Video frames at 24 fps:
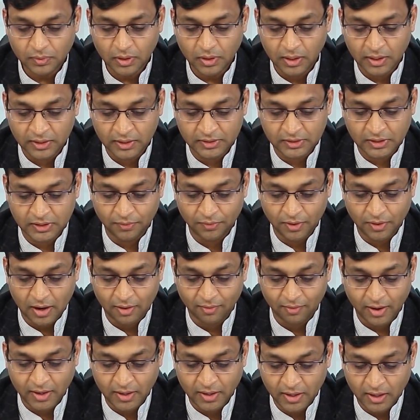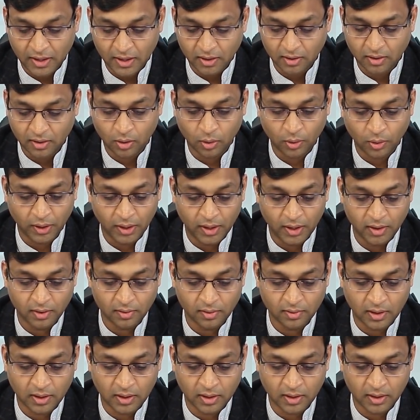Let's see, we have Idea. Okay,
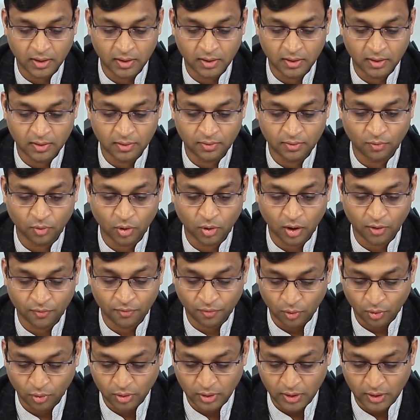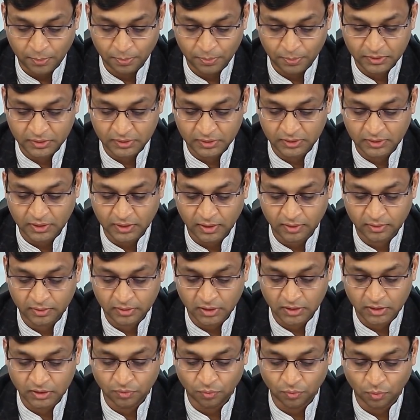Vodafone. Let me just
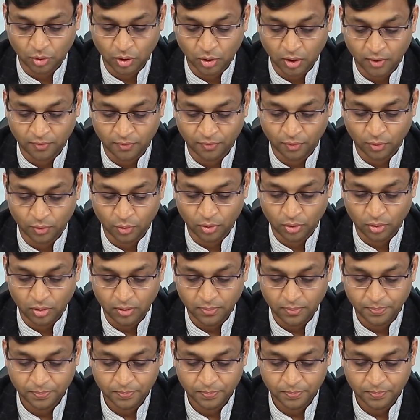search Vodafone.